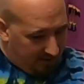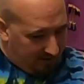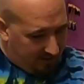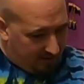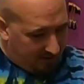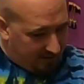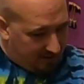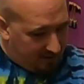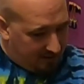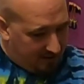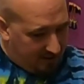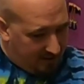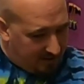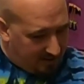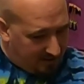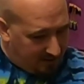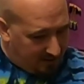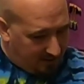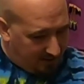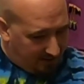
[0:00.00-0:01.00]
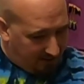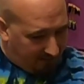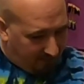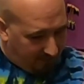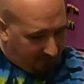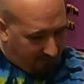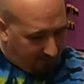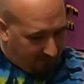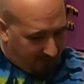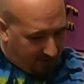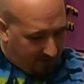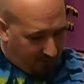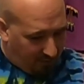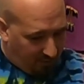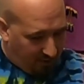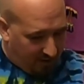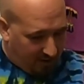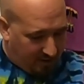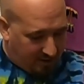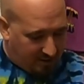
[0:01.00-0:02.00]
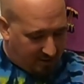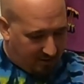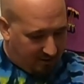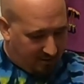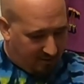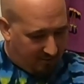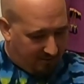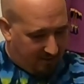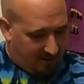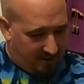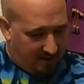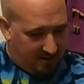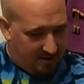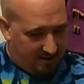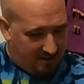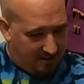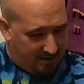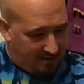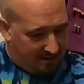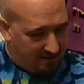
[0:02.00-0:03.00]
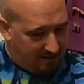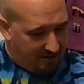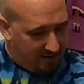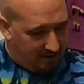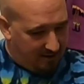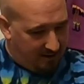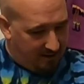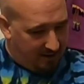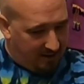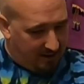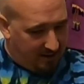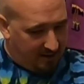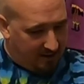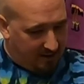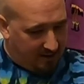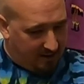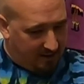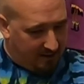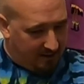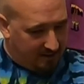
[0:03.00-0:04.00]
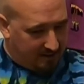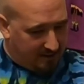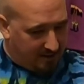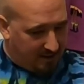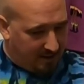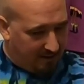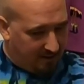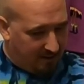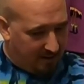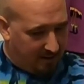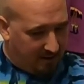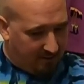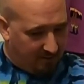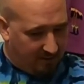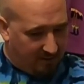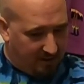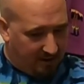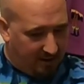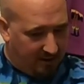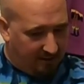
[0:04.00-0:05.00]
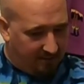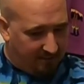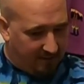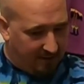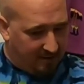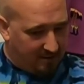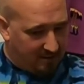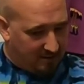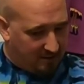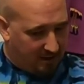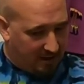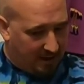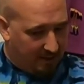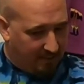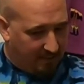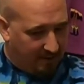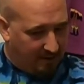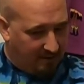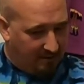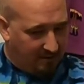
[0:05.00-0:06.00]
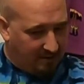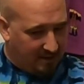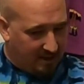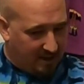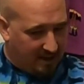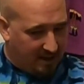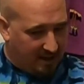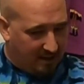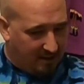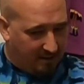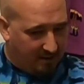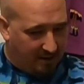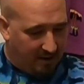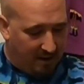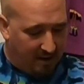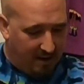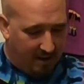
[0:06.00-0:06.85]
got a decent level of inebriation going and it is getting later in the evening, so I am a little tired.